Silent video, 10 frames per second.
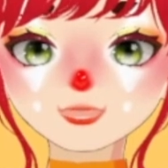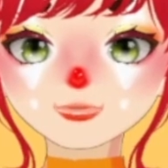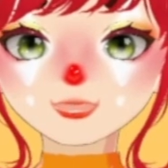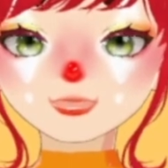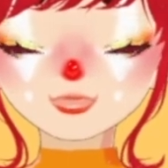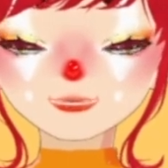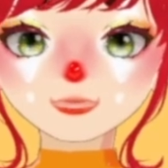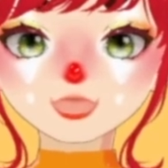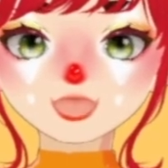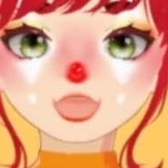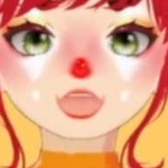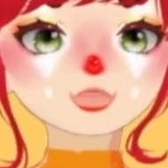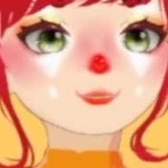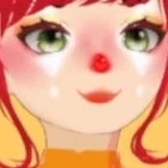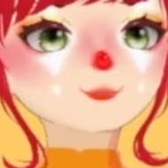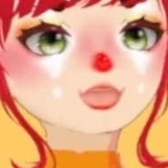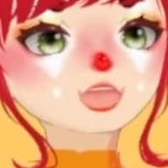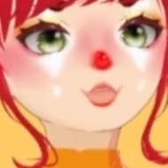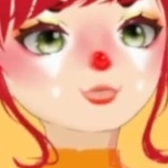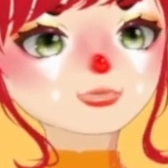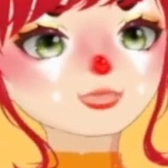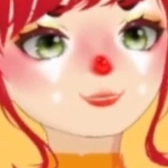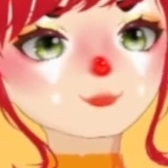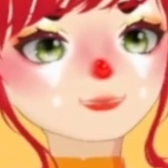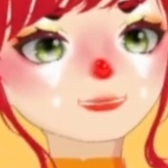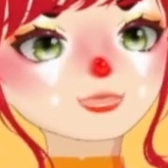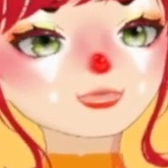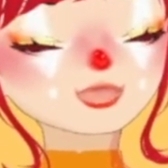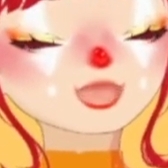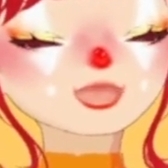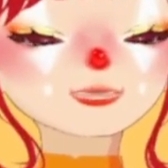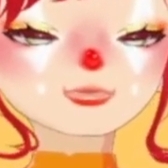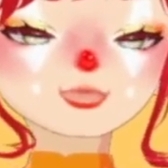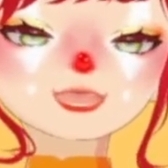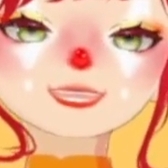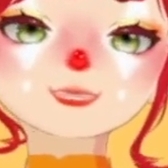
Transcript: a VTuber model? Oh, what a good question. I actually have,